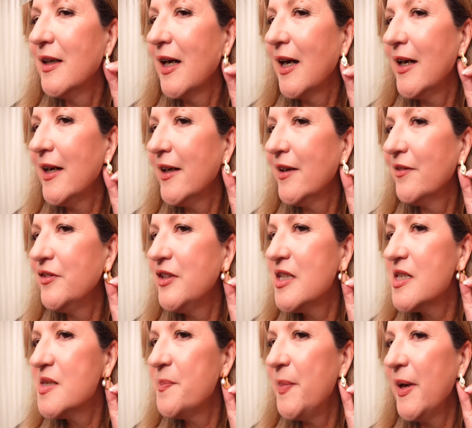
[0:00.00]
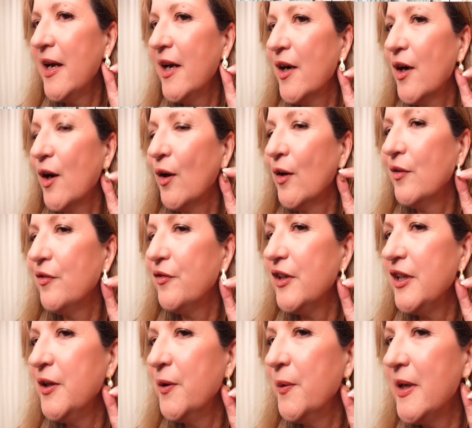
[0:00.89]
be the perfect
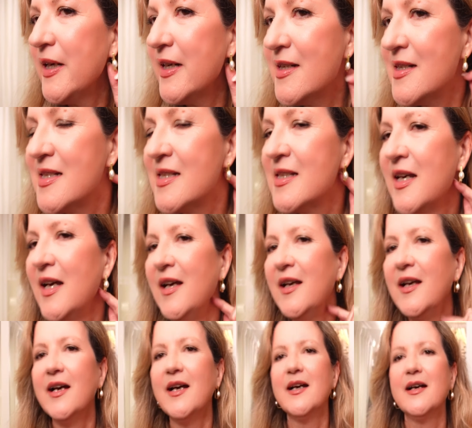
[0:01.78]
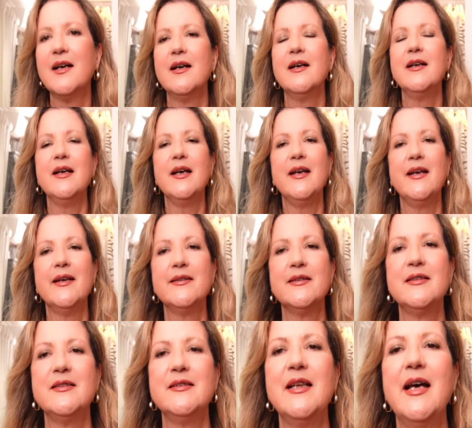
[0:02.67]
complement for brown
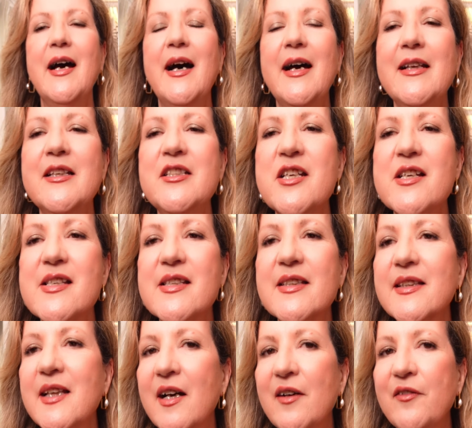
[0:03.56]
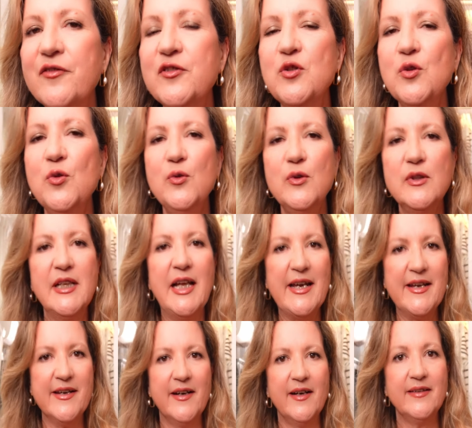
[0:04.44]
outfits. Of course, there are
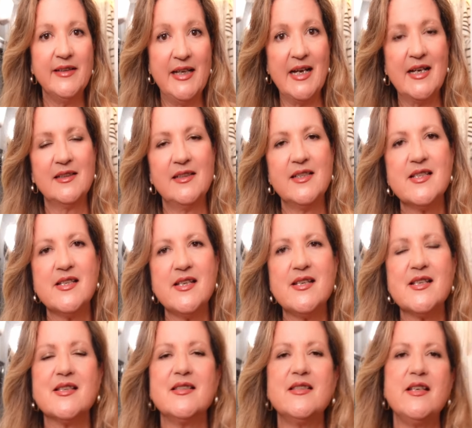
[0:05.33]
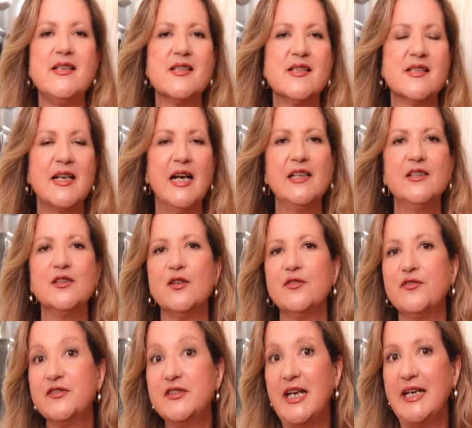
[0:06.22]
also cool shades of
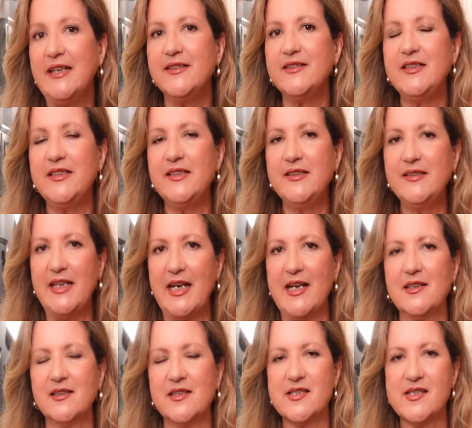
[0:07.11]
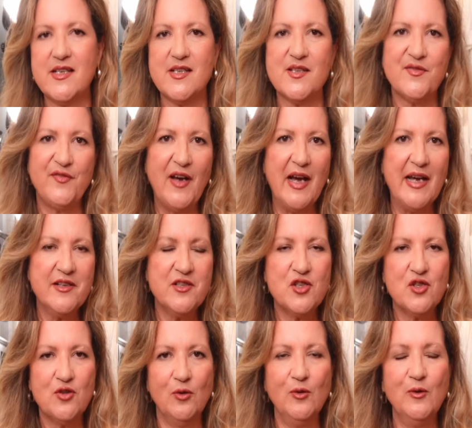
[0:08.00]
brown, but in general
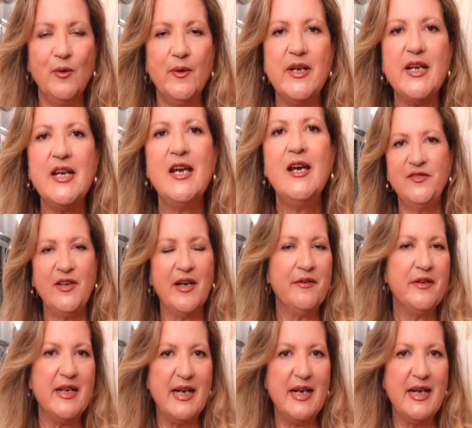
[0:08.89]
we tend to